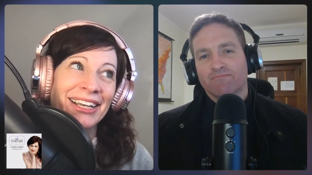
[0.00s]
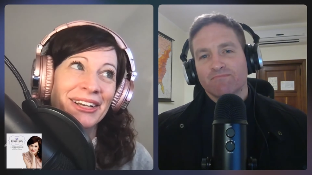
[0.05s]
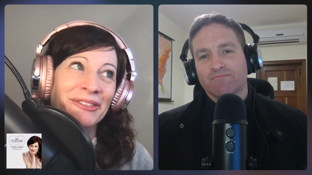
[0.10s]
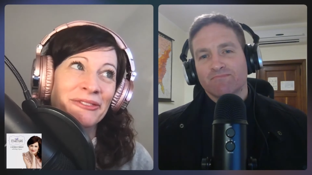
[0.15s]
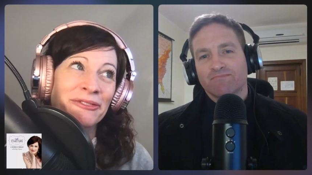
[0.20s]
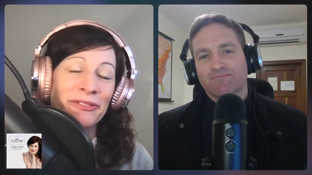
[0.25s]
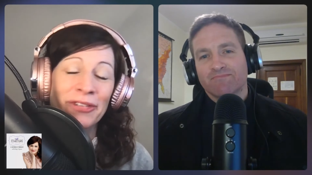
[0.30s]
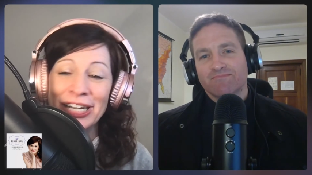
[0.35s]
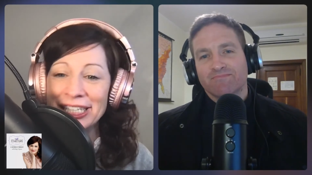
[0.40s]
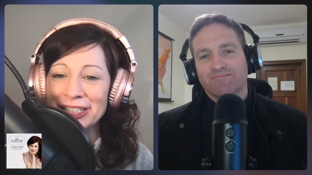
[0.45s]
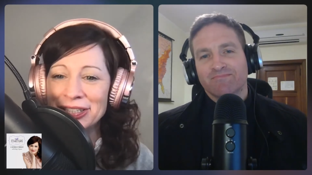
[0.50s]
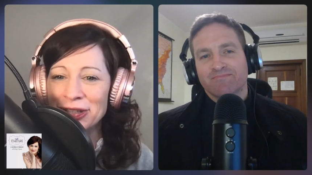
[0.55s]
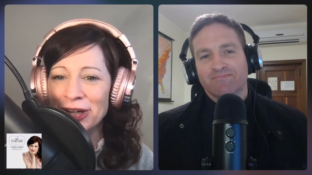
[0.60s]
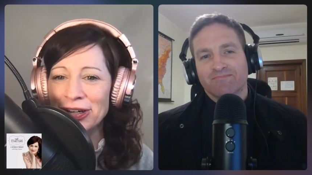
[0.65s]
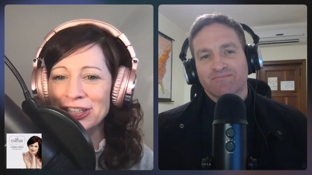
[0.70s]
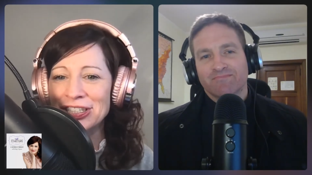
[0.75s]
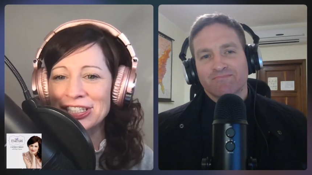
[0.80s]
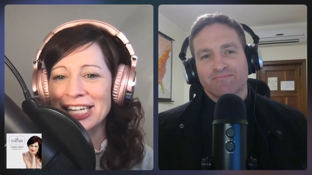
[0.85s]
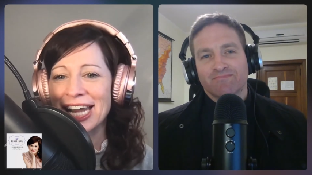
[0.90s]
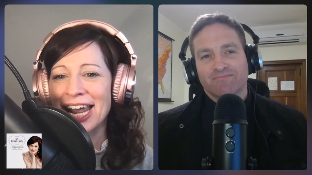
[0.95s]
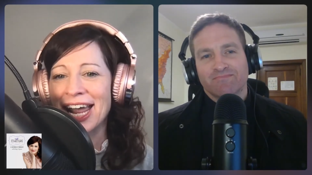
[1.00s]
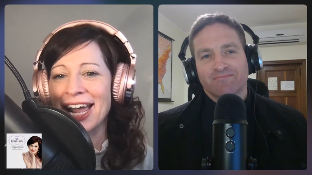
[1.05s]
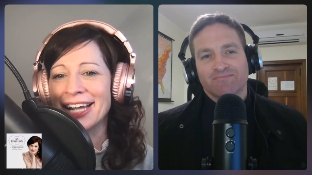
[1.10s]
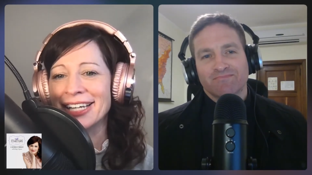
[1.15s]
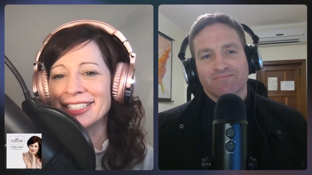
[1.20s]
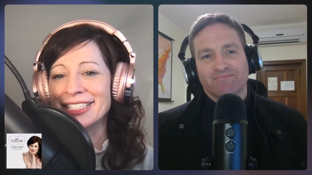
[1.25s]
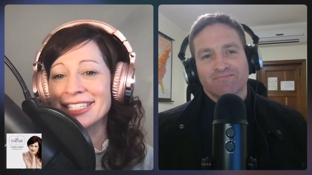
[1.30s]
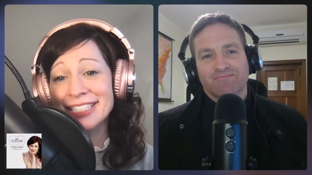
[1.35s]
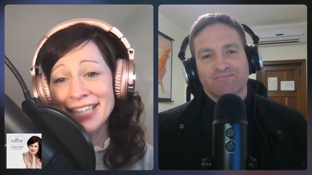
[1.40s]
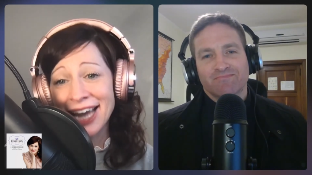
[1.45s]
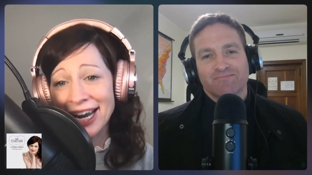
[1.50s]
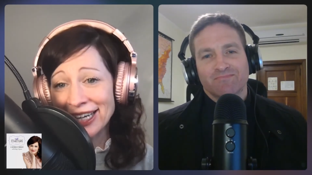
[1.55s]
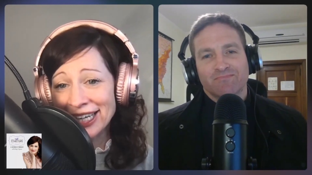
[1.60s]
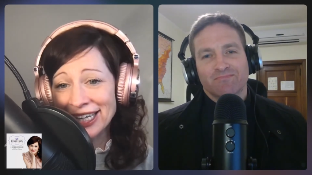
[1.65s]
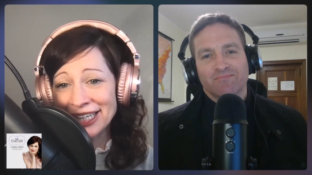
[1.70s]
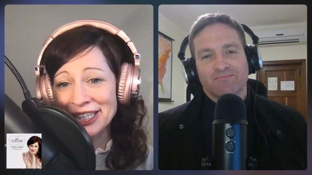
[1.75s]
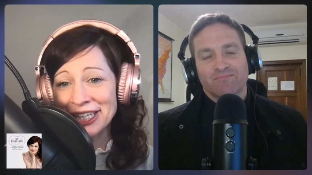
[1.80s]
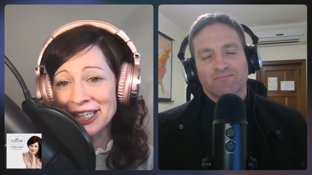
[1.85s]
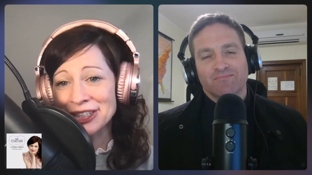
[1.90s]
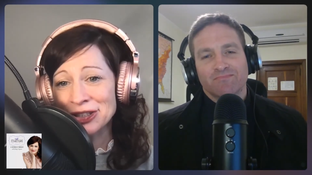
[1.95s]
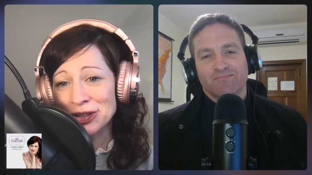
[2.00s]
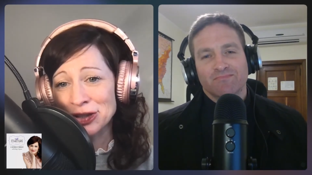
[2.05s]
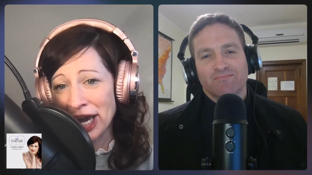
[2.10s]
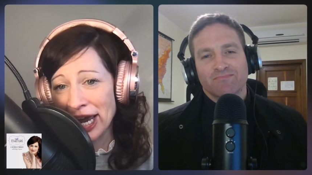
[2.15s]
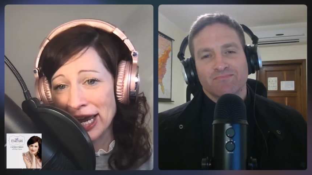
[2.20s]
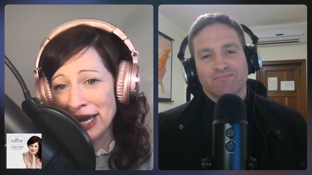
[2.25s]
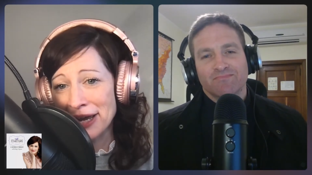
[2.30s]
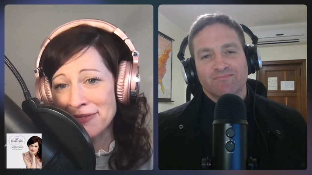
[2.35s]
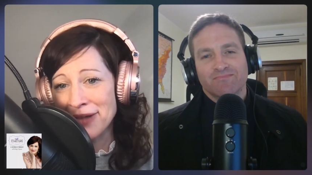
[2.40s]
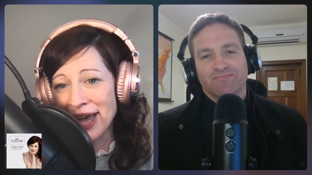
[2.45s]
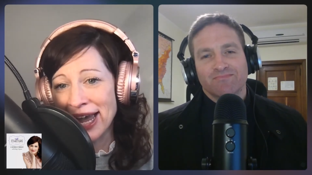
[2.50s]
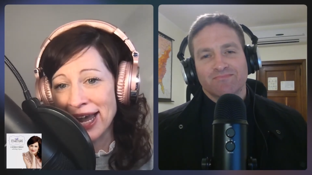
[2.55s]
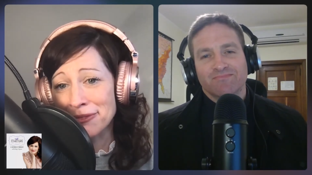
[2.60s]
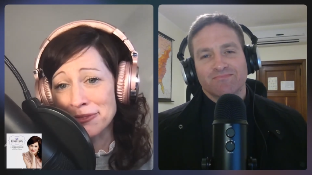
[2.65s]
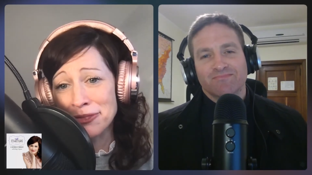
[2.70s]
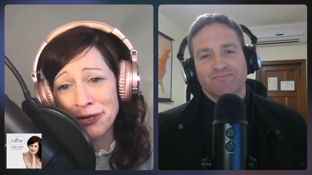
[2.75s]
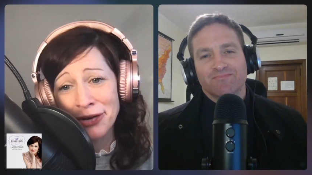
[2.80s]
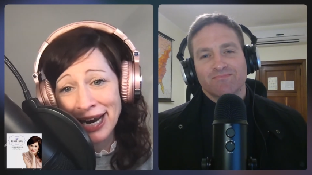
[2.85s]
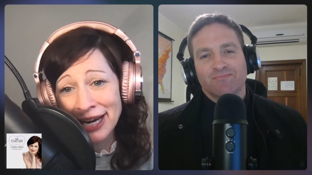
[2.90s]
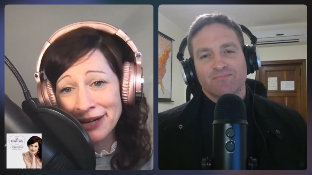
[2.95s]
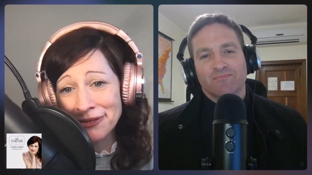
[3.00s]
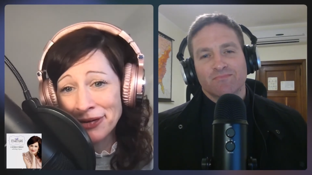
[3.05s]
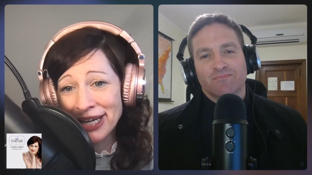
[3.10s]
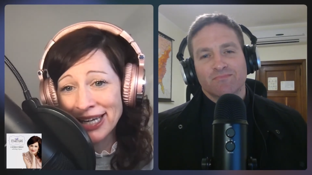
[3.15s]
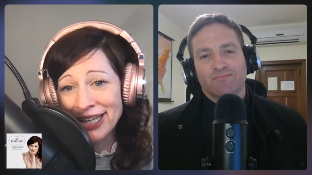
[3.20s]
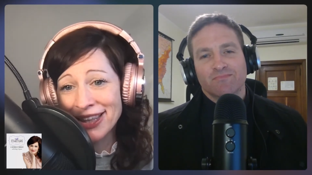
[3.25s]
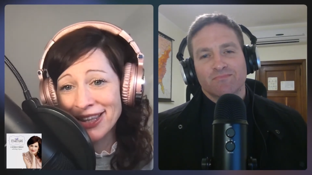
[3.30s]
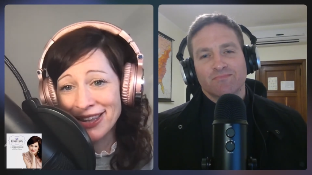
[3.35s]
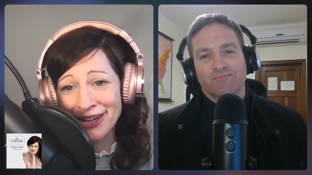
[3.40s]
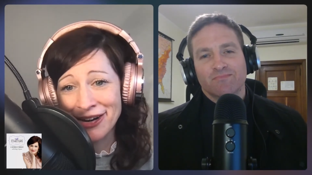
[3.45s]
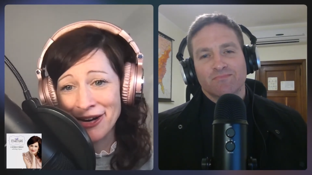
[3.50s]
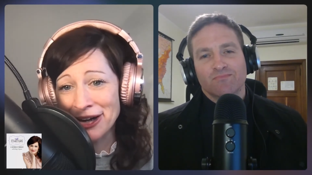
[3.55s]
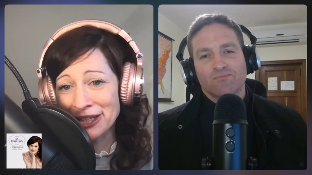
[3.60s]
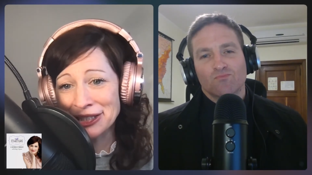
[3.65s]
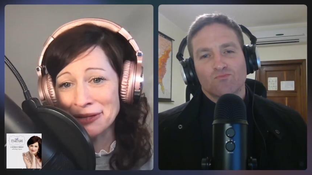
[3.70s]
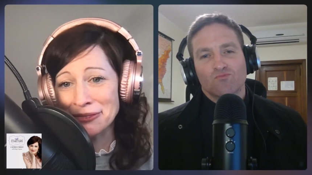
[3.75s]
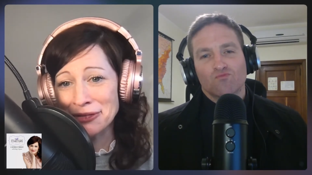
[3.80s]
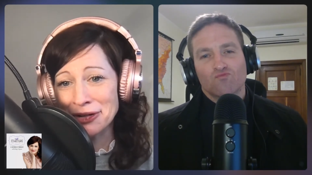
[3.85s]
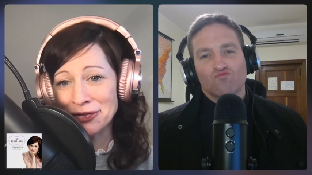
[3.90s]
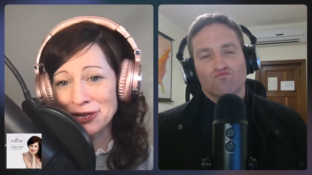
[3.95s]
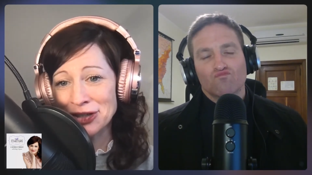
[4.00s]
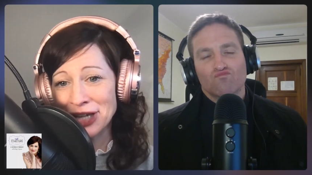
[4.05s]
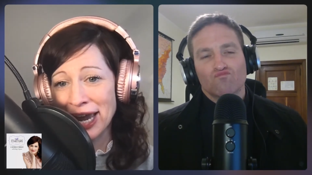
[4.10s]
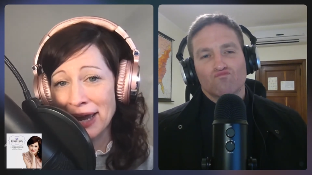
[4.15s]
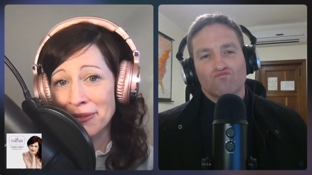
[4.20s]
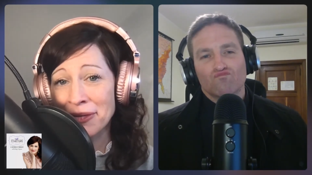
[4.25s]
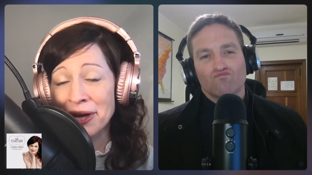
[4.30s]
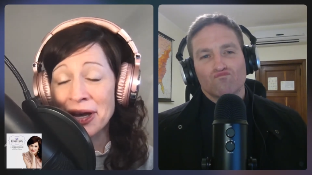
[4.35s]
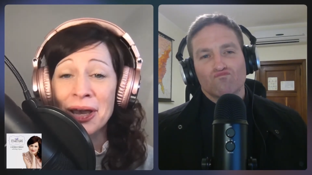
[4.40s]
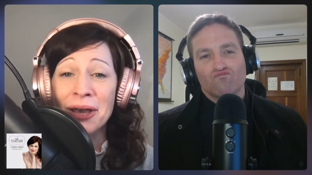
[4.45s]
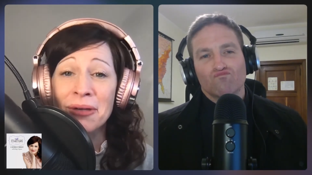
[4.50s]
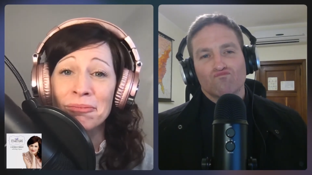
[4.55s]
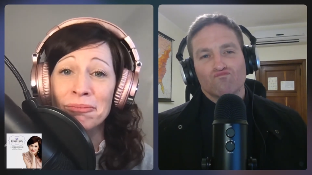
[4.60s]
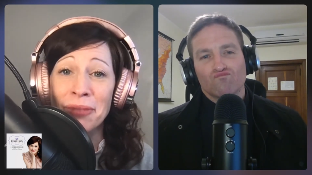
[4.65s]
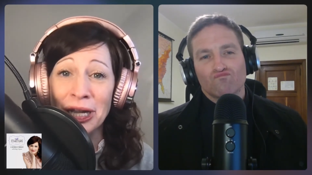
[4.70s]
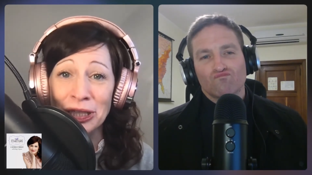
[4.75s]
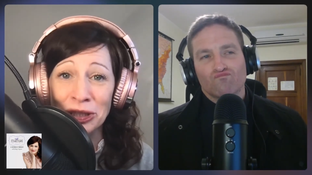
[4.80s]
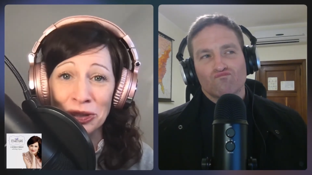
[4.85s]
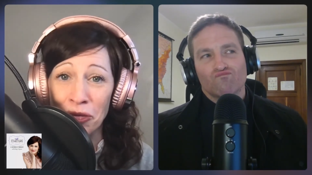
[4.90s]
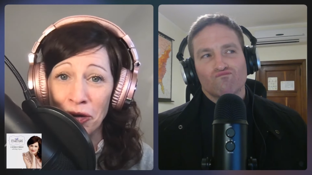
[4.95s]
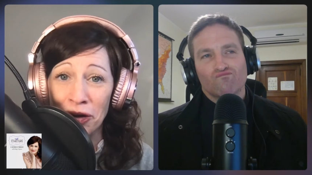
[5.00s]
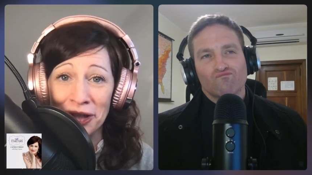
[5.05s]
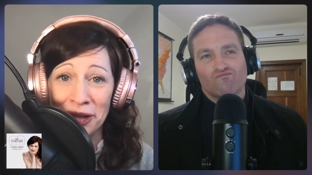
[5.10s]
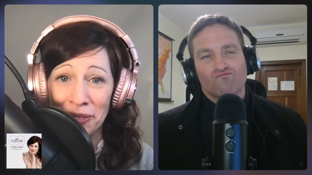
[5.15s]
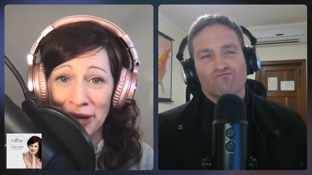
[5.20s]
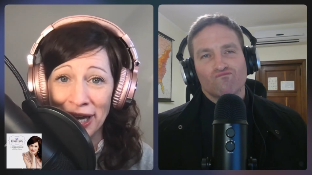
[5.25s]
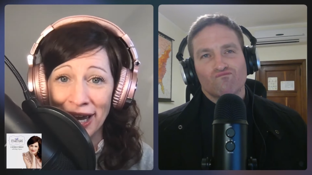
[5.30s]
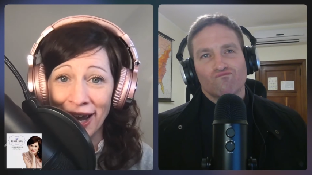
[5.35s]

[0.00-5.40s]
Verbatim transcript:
Speaker 1: researched and studied shame and prayed with the concept of shame much more than me.